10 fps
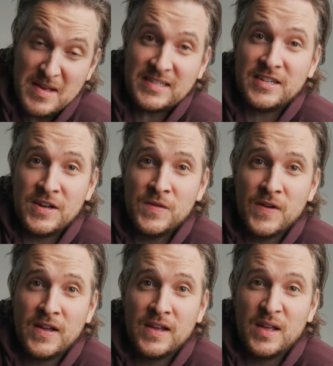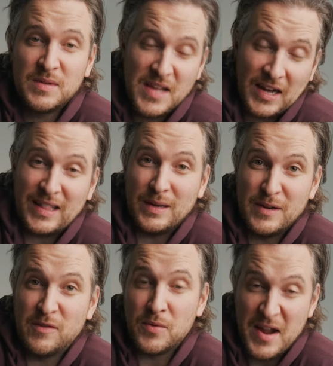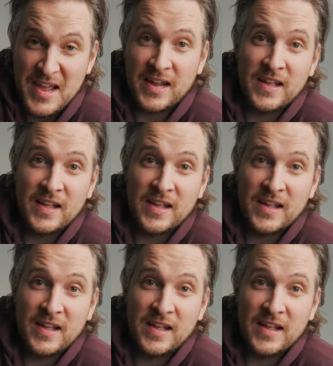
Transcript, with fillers: missed you. i a little bit of a break.